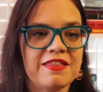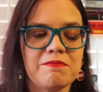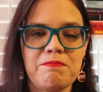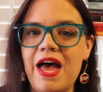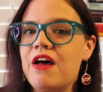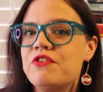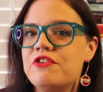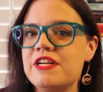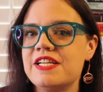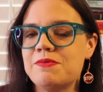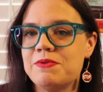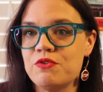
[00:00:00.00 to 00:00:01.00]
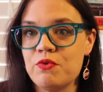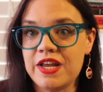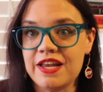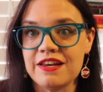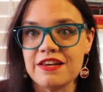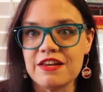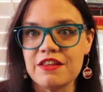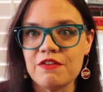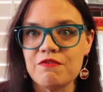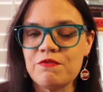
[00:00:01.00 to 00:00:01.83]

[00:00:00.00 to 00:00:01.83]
the boundaries between